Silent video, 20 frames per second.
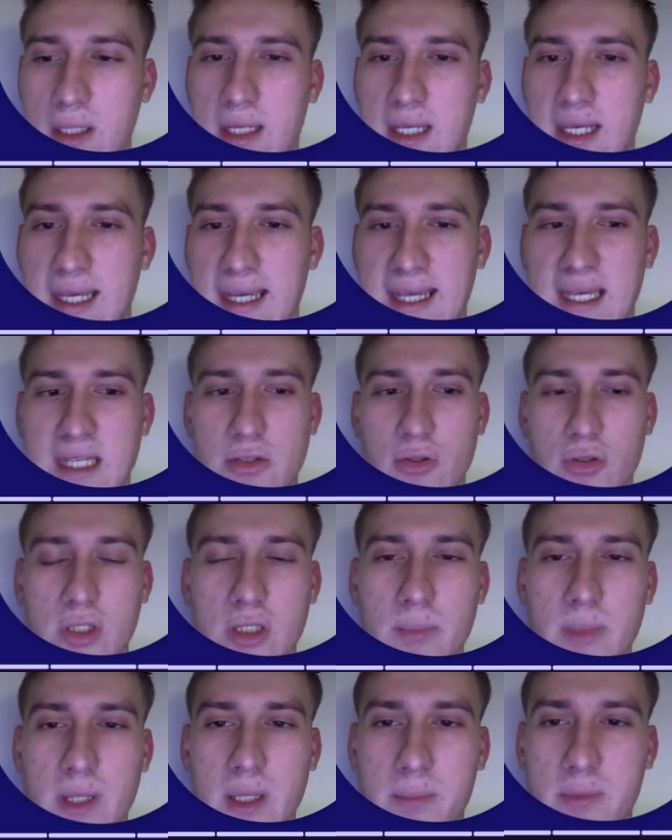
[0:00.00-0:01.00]
And you're going to
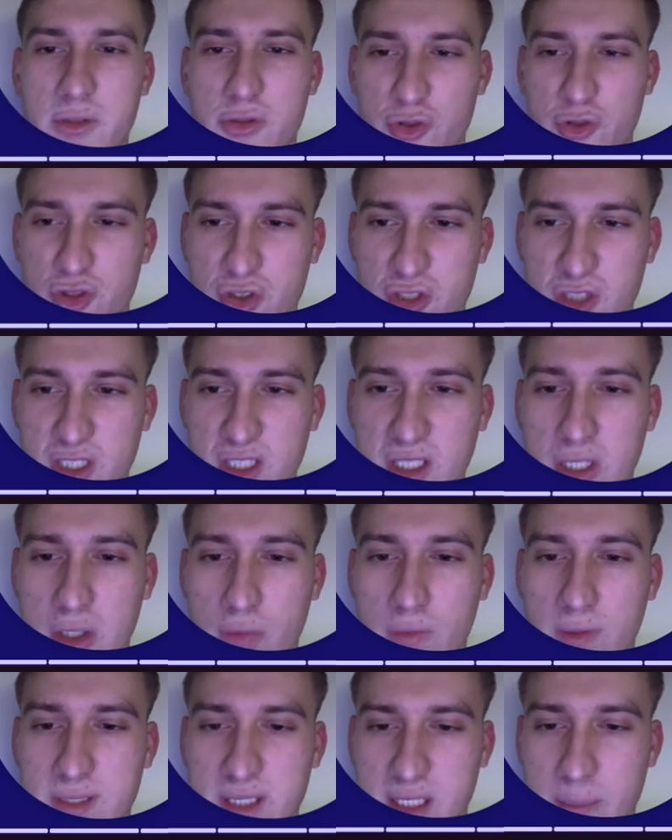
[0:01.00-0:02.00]
be able to see
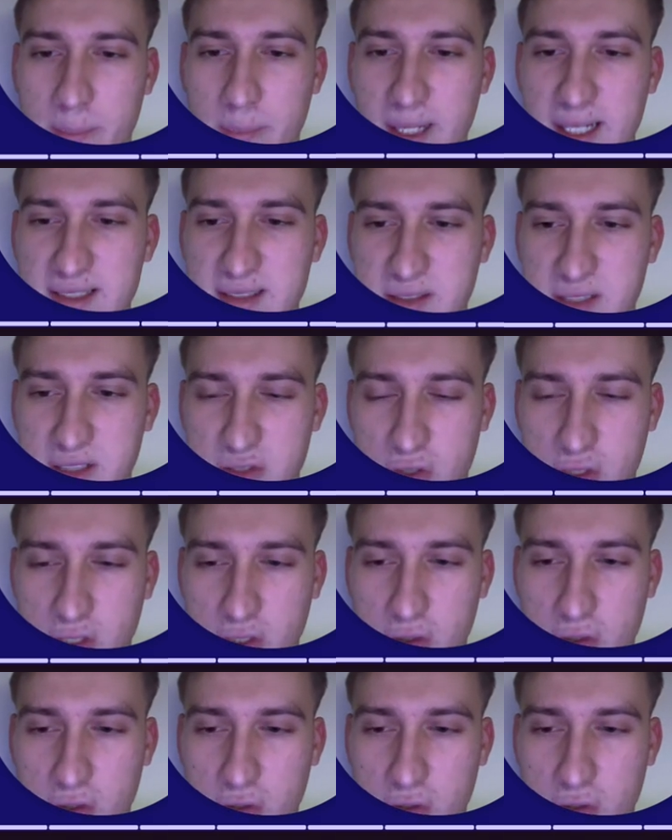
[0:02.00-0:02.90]
when the capacity is going